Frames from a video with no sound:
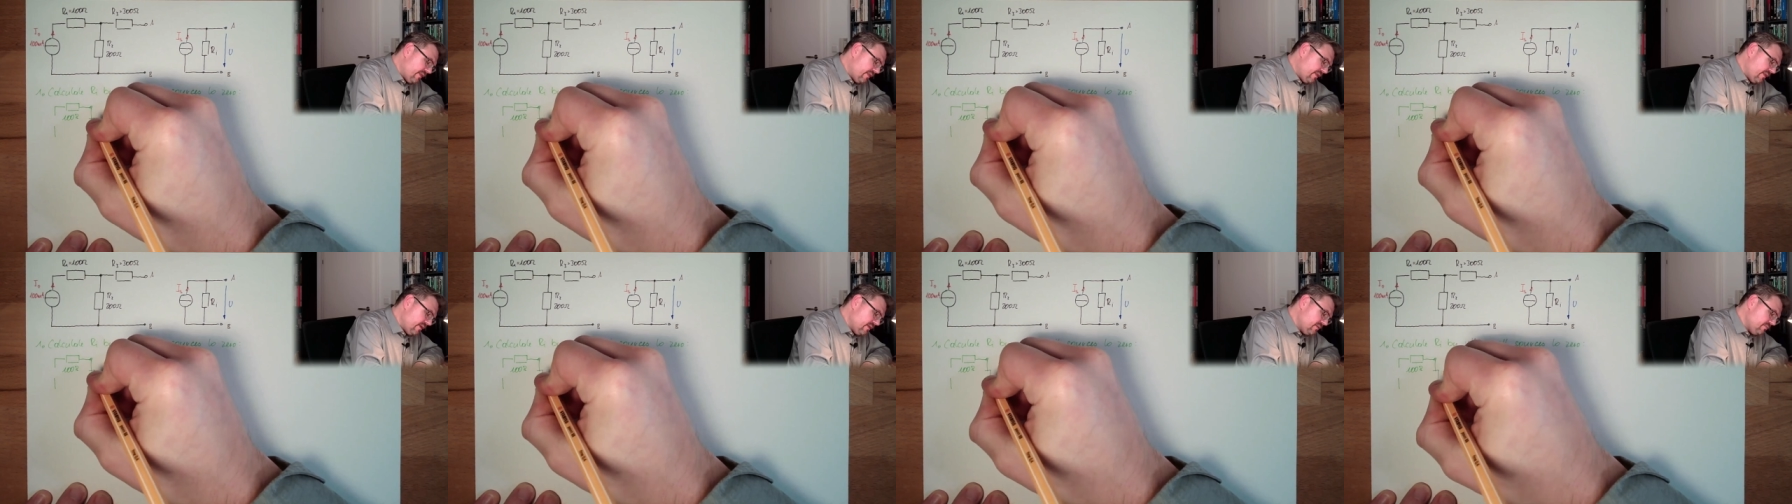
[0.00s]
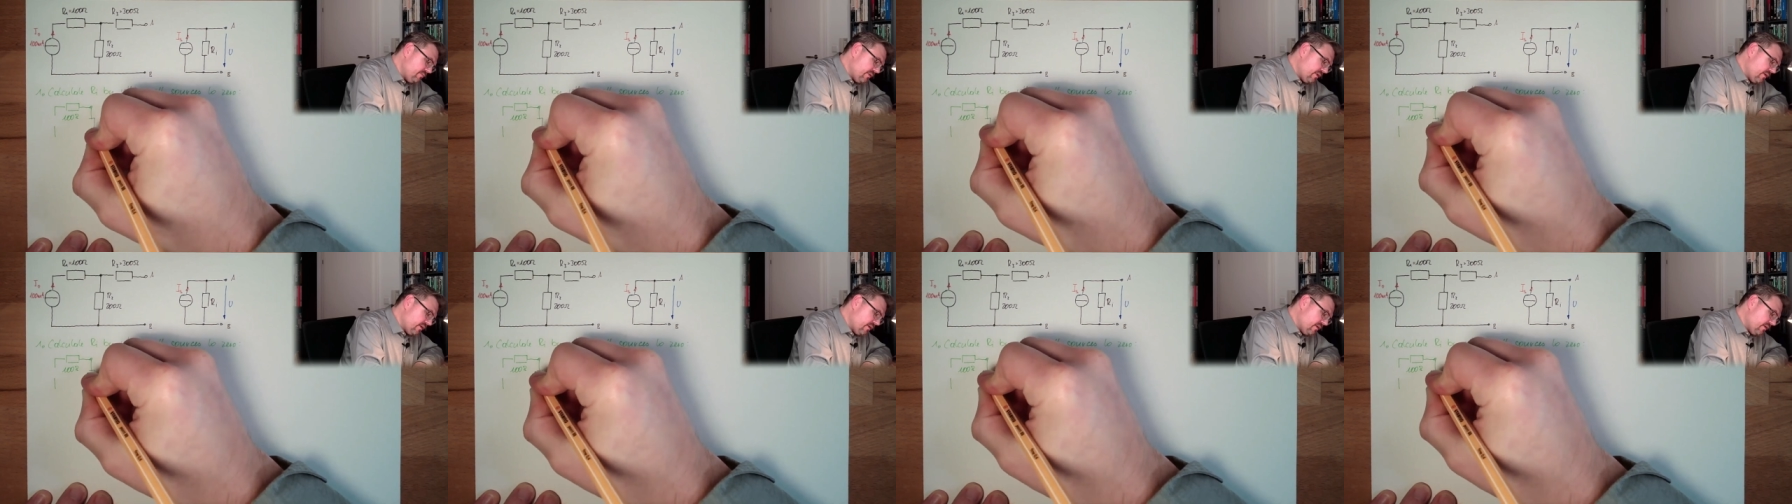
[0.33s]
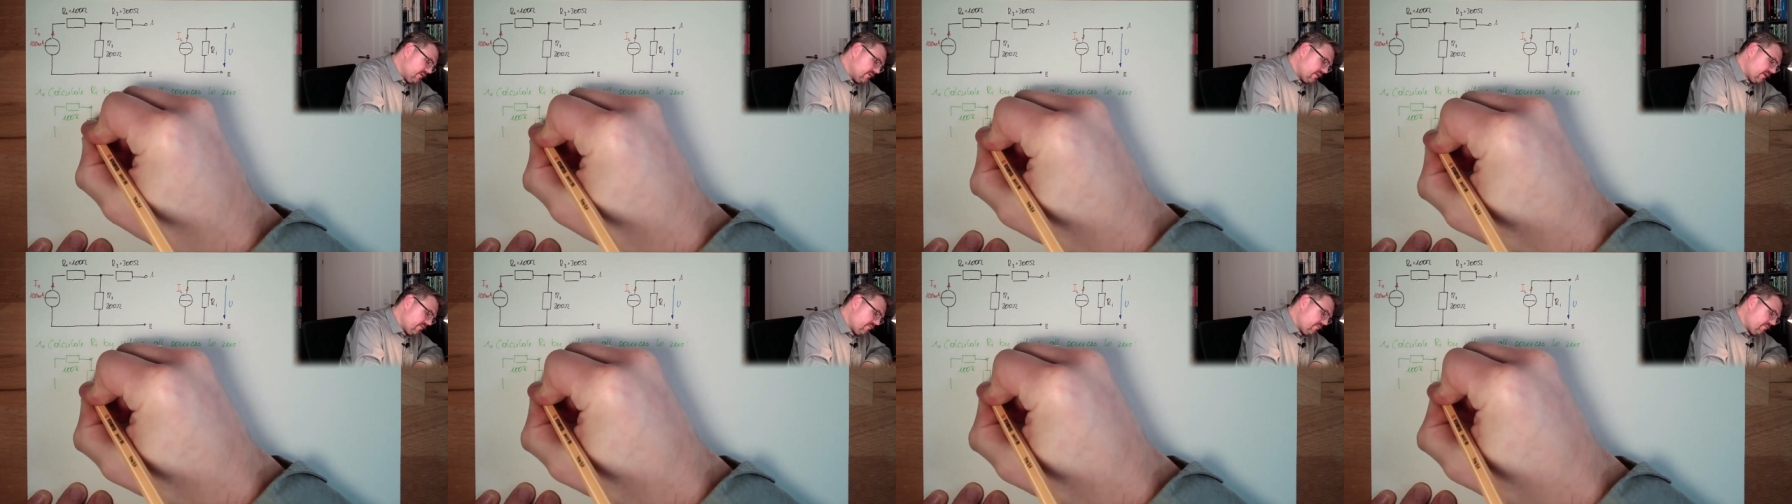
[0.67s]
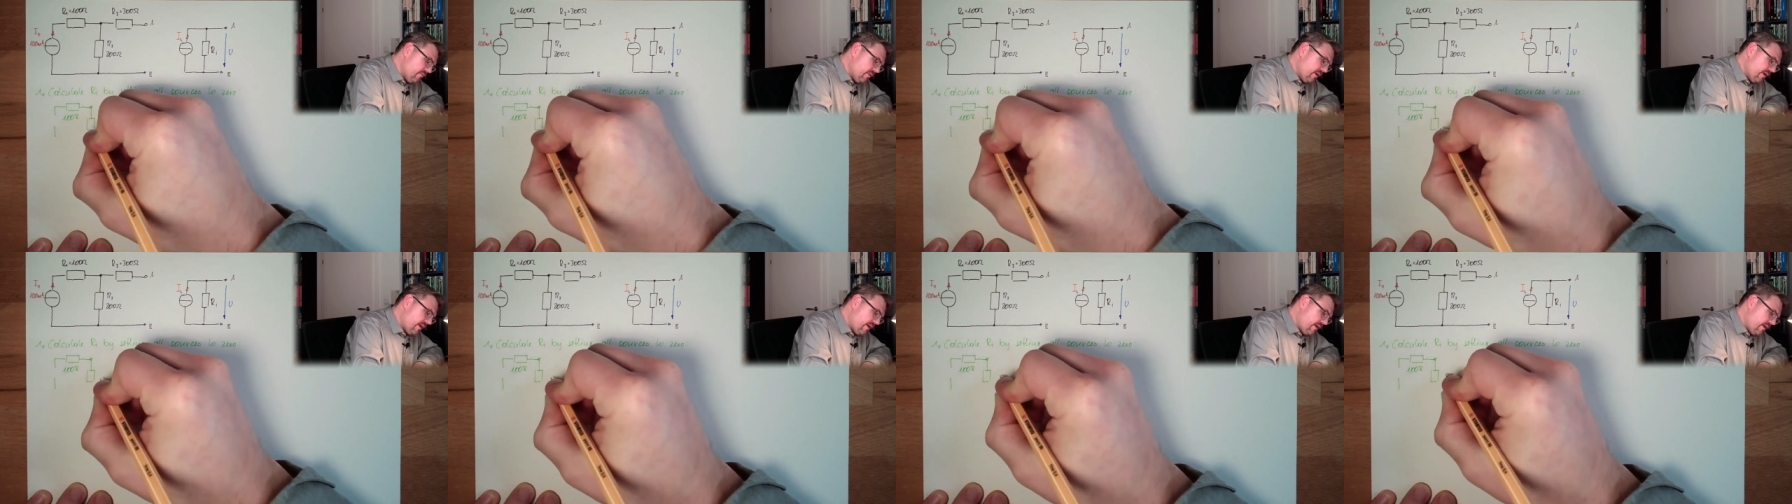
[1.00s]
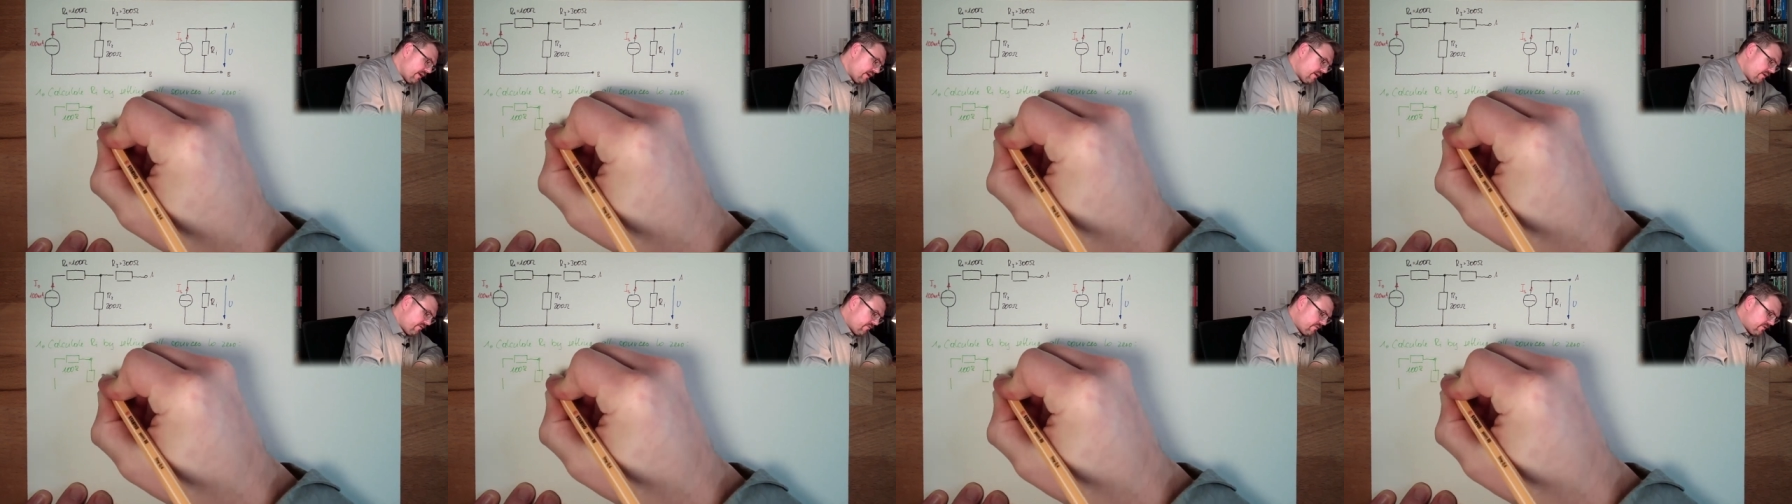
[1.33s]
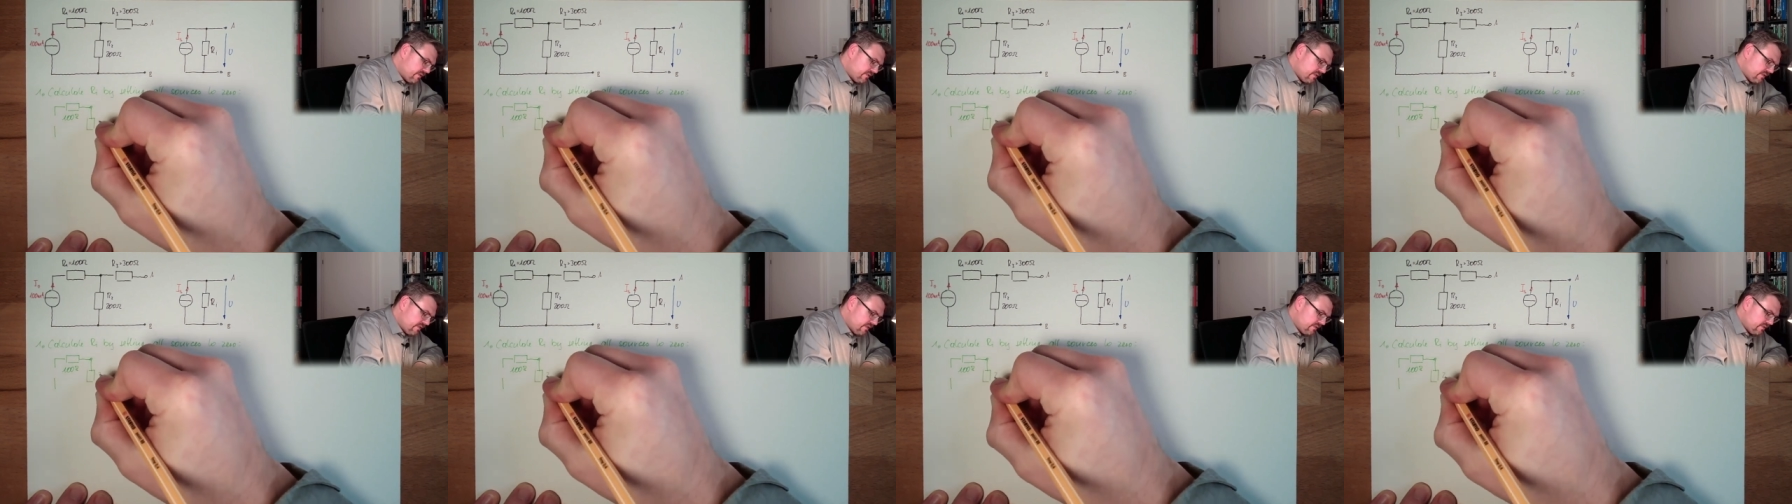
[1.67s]
this because a, a
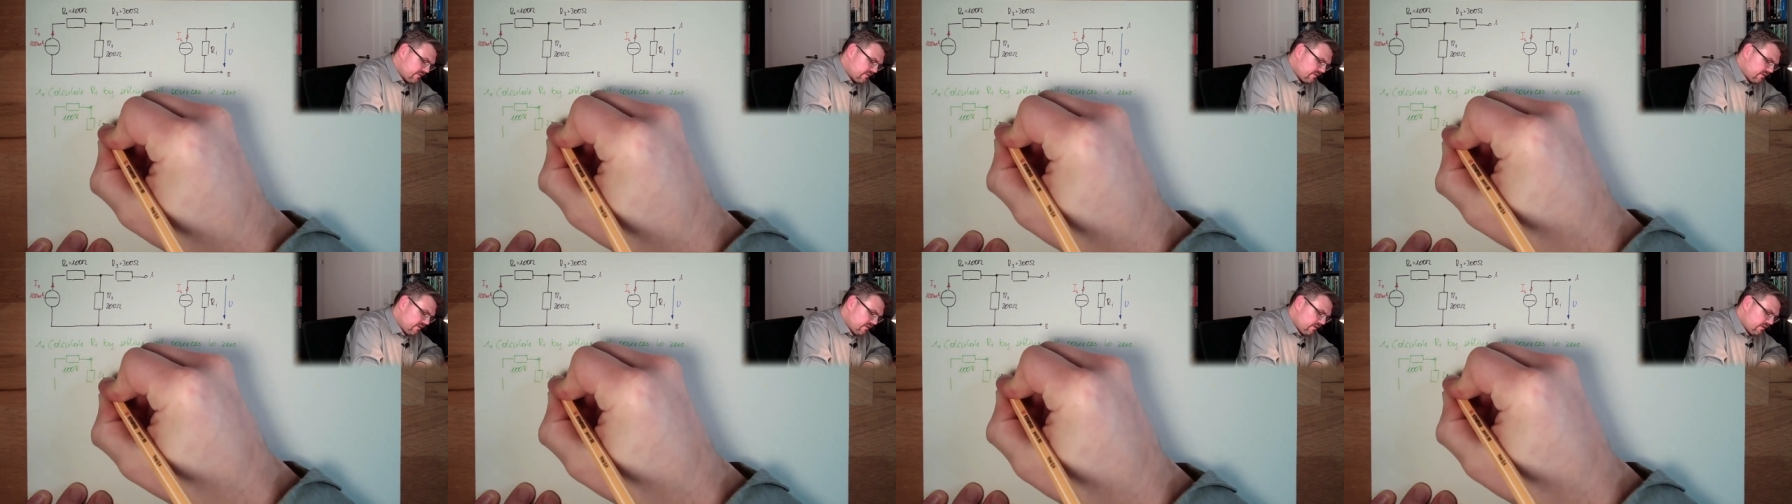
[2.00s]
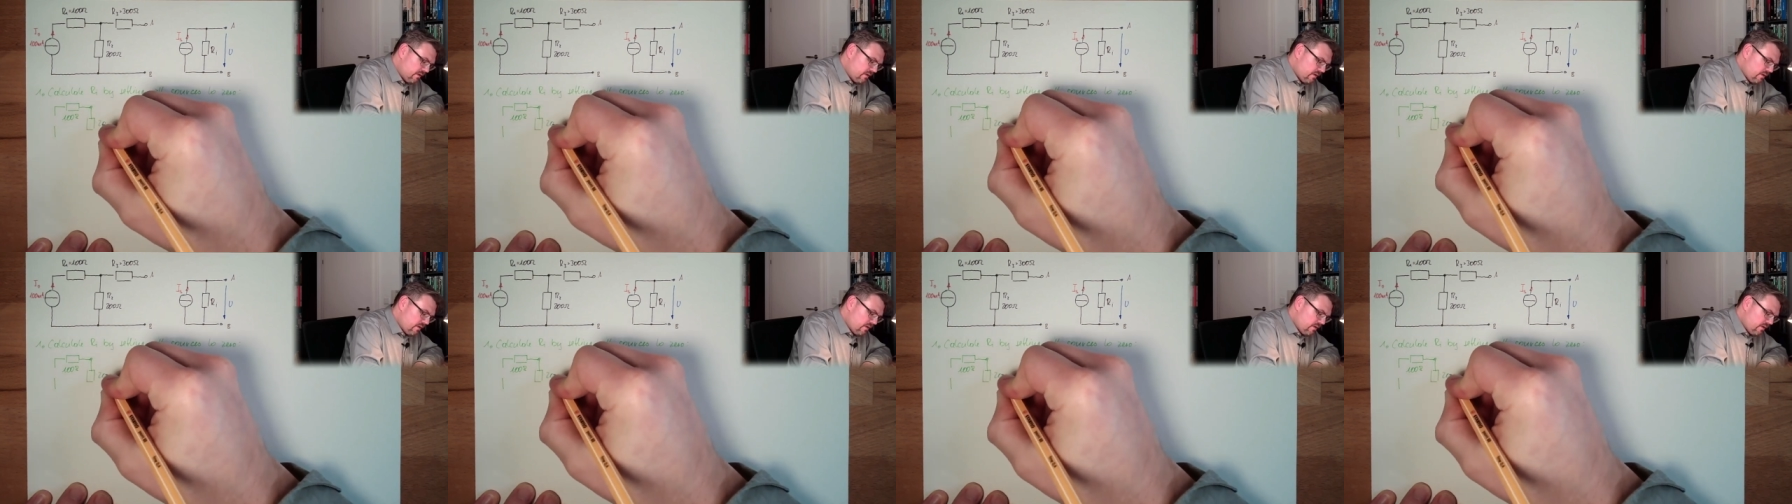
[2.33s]
resistor